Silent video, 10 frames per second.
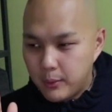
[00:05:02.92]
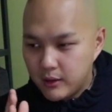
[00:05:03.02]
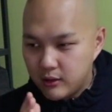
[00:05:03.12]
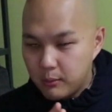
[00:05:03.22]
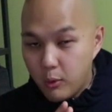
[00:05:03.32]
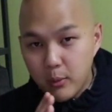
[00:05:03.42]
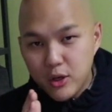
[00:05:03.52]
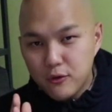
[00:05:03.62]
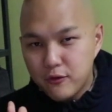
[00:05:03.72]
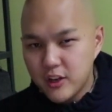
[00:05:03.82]
But the
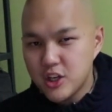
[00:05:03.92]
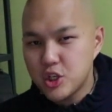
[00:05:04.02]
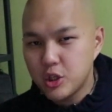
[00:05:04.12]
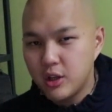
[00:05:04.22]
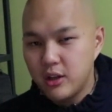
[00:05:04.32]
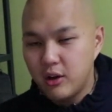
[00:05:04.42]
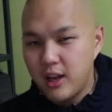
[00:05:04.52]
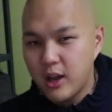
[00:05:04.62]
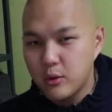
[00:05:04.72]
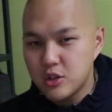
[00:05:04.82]
moment you finish your
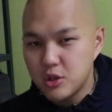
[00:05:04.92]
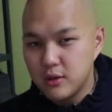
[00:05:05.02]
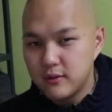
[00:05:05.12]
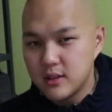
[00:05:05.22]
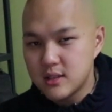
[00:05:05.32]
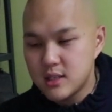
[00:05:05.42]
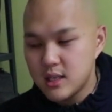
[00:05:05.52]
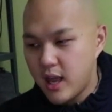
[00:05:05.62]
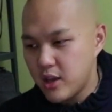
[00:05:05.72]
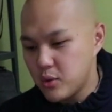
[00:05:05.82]
language
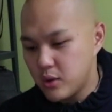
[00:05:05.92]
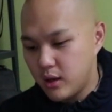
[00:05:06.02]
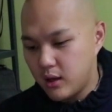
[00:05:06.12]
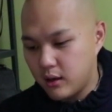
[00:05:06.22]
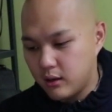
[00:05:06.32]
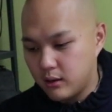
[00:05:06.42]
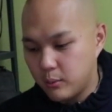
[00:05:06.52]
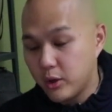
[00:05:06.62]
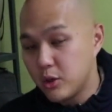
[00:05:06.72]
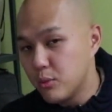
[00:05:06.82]
university and you,
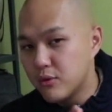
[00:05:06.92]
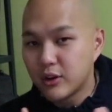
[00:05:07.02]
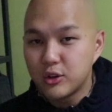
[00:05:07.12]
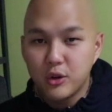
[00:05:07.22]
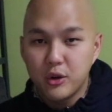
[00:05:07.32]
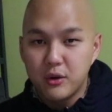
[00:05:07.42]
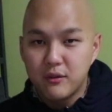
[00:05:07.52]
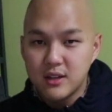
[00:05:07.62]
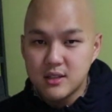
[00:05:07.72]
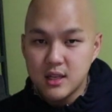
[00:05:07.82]
and when you move on to your
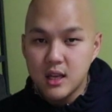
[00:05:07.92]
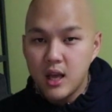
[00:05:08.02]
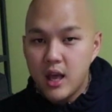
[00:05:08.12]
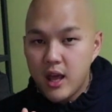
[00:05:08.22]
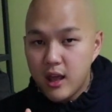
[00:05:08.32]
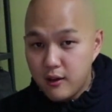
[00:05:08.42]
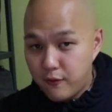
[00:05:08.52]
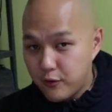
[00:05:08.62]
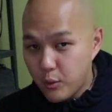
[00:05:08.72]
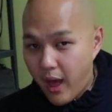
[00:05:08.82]
university,
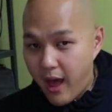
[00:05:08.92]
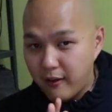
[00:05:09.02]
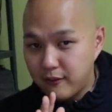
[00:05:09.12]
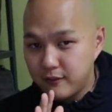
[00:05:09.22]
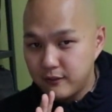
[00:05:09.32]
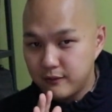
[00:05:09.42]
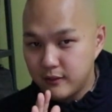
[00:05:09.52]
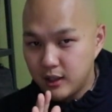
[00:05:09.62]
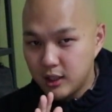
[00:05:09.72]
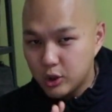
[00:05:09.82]
if you have
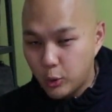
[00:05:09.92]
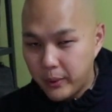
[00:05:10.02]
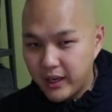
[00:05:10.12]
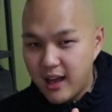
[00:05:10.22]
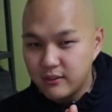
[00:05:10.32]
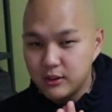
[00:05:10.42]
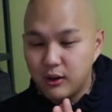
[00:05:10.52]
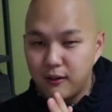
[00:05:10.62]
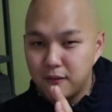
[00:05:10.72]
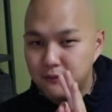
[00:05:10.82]
a topic level
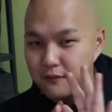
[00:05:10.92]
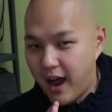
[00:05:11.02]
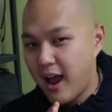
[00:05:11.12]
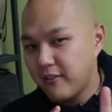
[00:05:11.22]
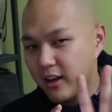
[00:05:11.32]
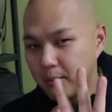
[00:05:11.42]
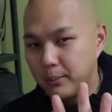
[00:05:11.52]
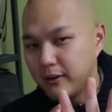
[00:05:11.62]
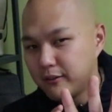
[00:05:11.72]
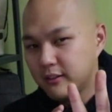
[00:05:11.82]
of 5 and
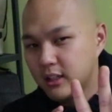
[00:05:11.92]
above,